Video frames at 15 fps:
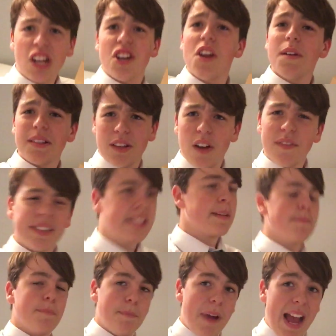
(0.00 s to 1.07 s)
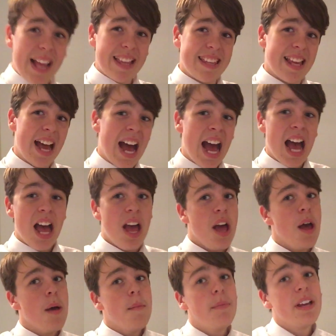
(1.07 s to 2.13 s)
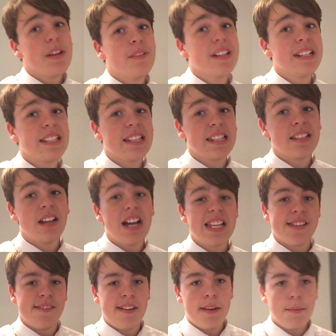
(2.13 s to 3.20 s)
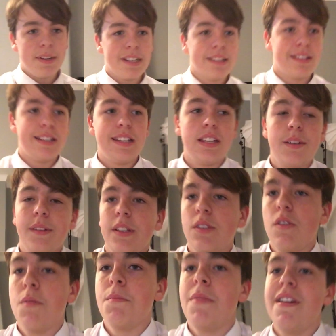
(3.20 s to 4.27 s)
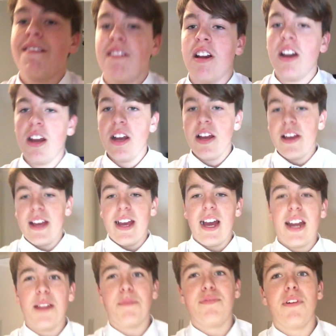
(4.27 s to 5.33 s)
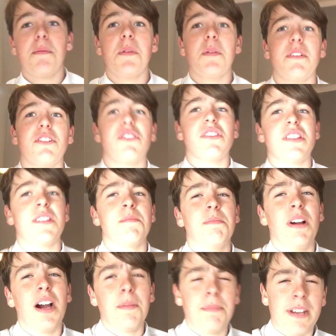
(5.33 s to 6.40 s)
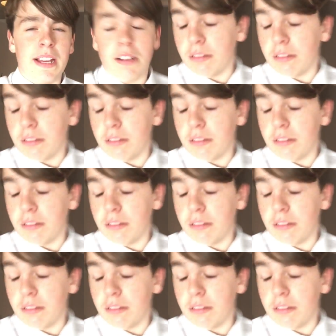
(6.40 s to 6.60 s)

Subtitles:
I know it's obviously better, but you wanna see the size of it. Let me just take you into a mirror, and I probably won't do this in public.